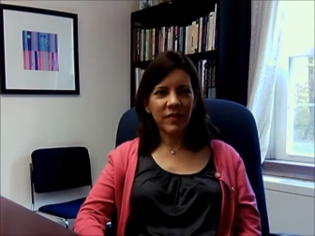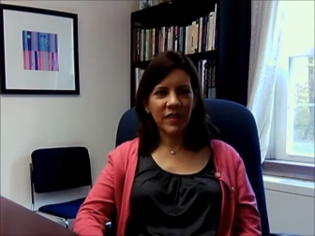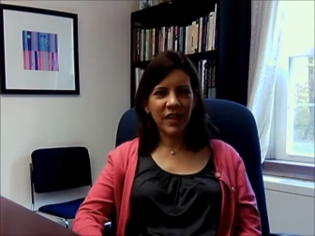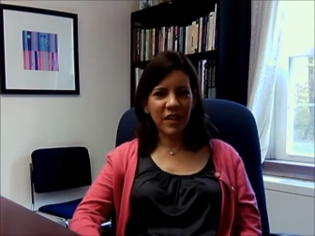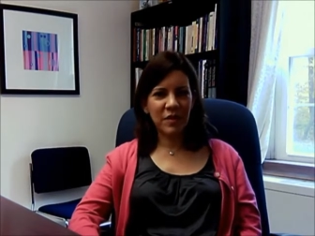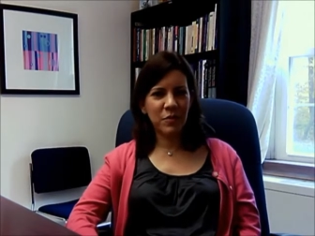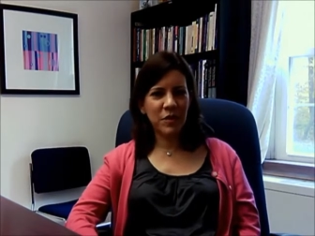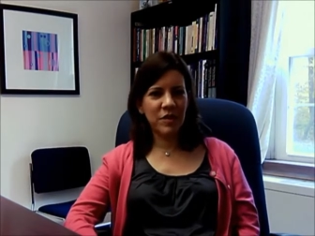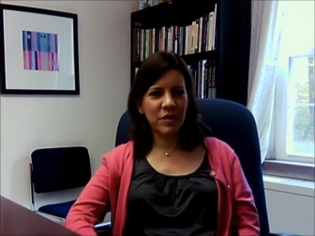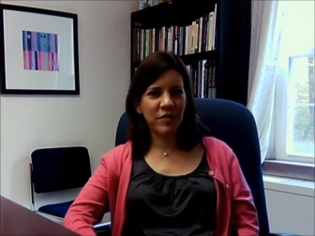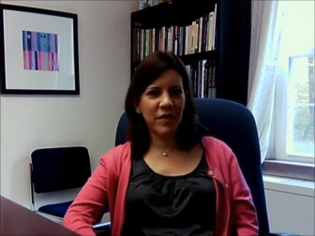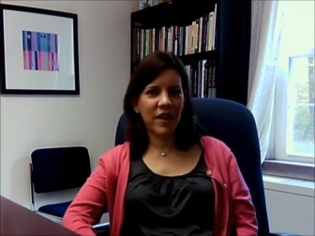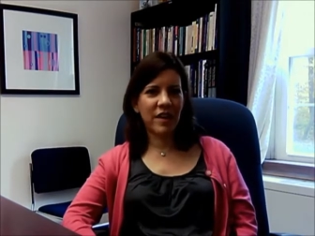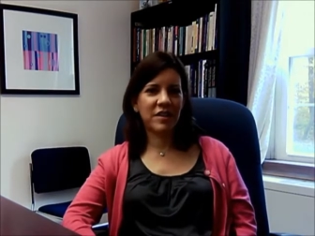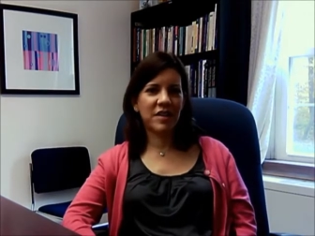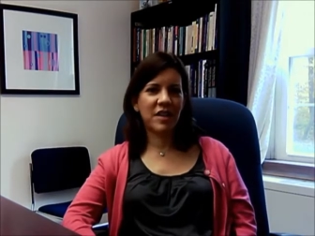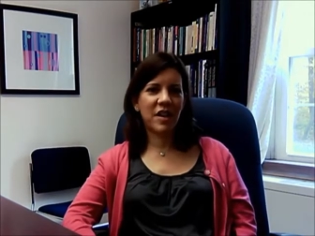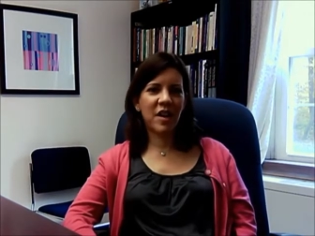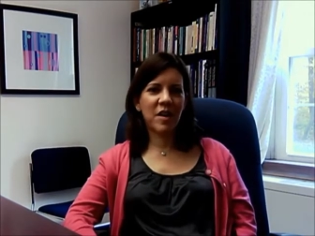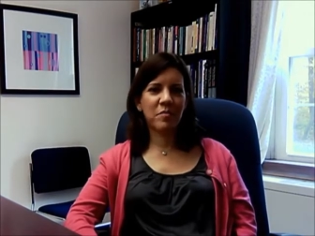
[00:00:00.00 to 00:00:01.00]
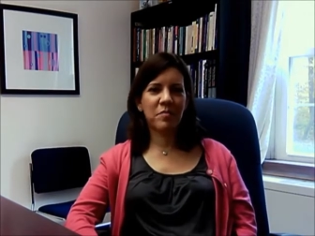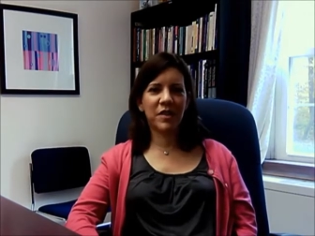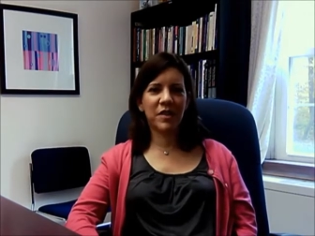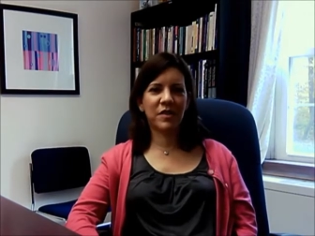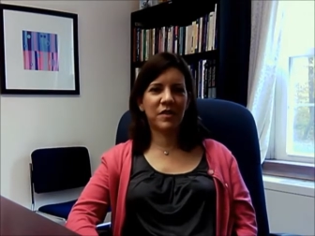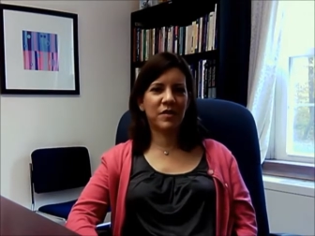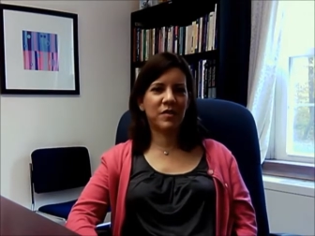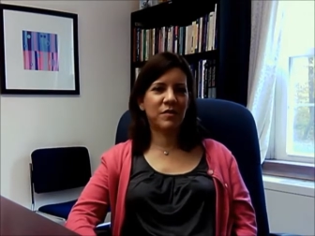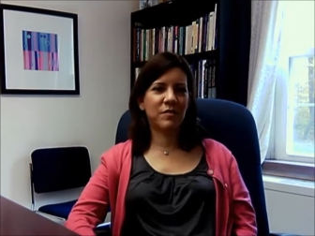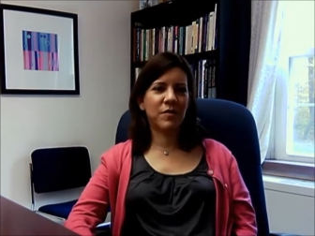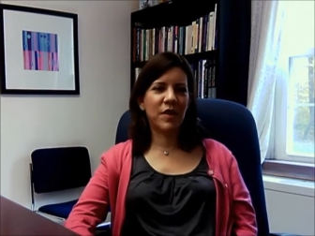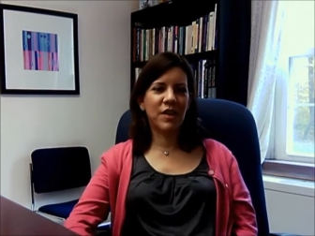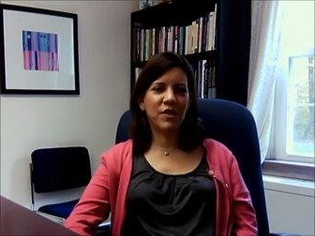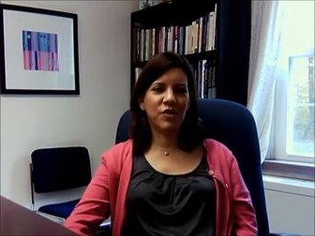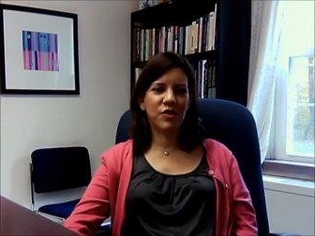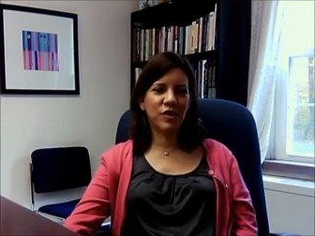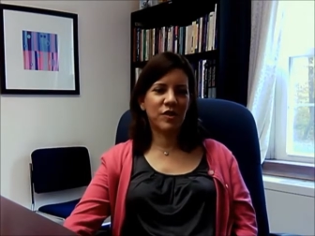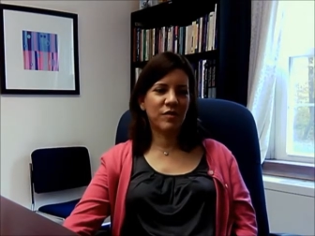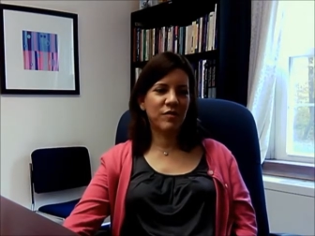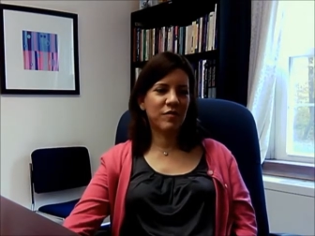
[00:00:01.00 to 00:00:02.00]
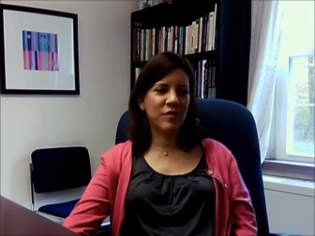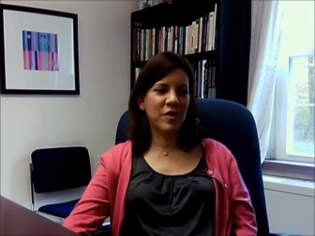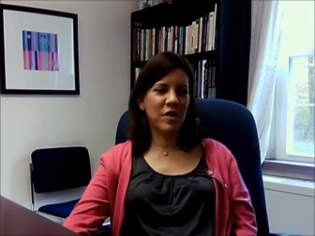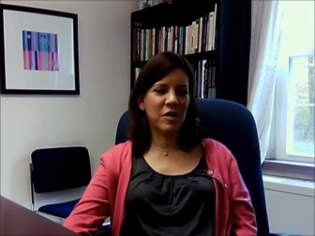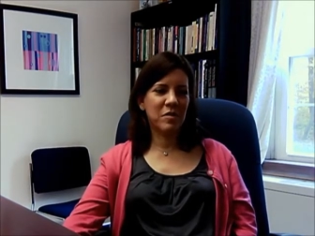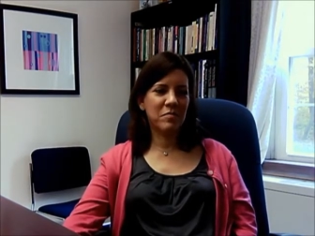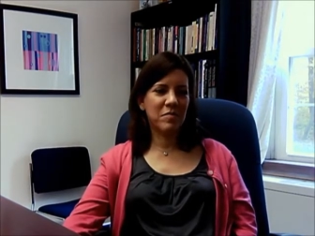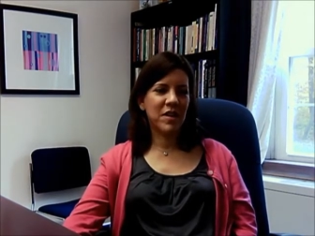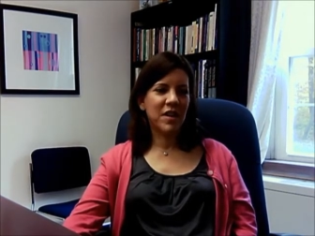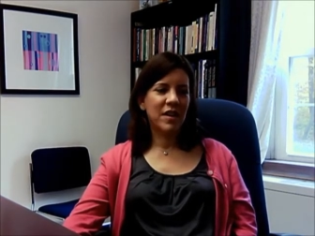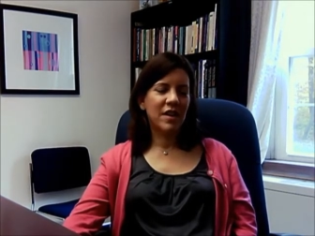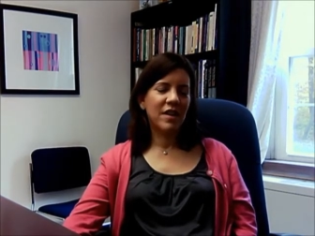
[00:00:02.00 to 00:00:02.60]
And we've had topics ranging from